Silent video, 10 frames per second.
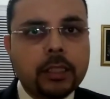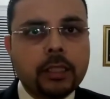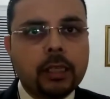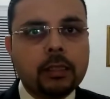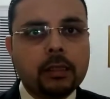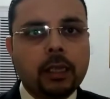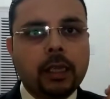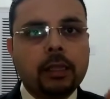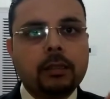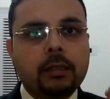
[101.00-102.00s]
richness
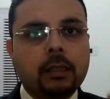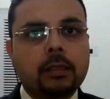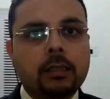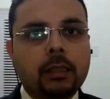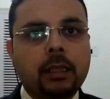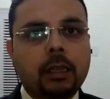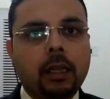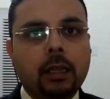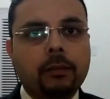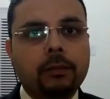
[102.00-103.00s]
and success
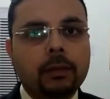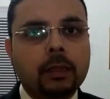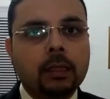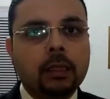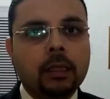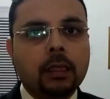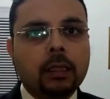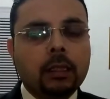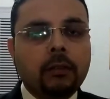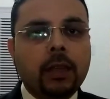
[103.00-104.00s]
in life.
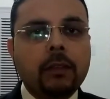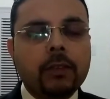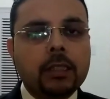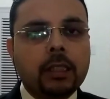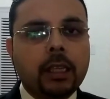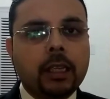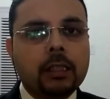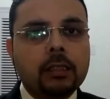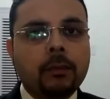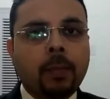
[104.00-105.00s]
The very first thing
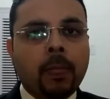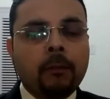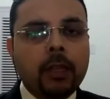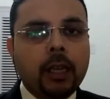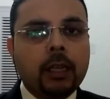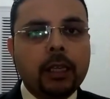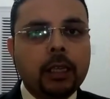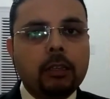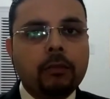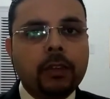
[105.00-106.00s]
is, we are
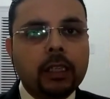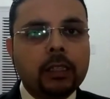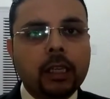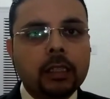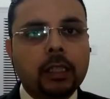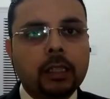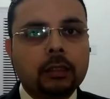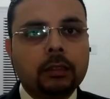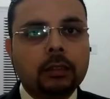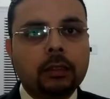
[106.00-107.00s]
here to feed three
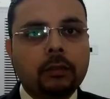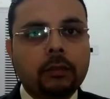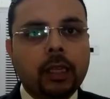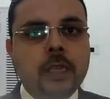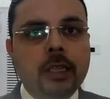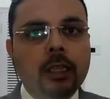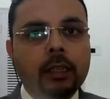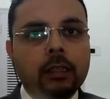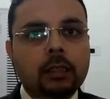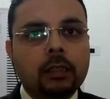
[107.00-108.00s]
things. We are
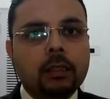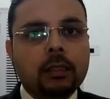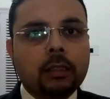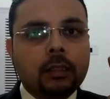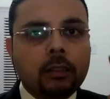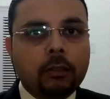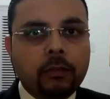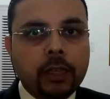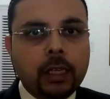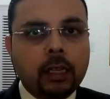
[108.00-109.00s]
here
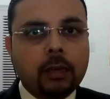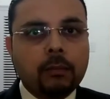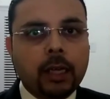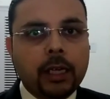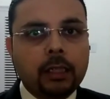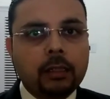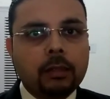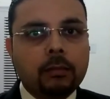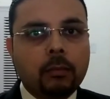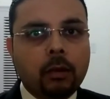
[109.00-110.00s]
to feed our
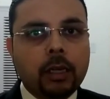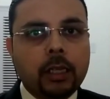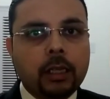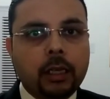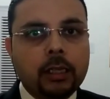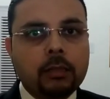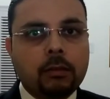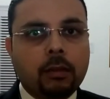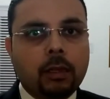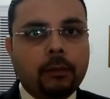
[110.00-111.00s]
mind, body and
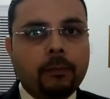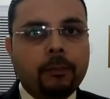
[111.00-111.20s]
soul.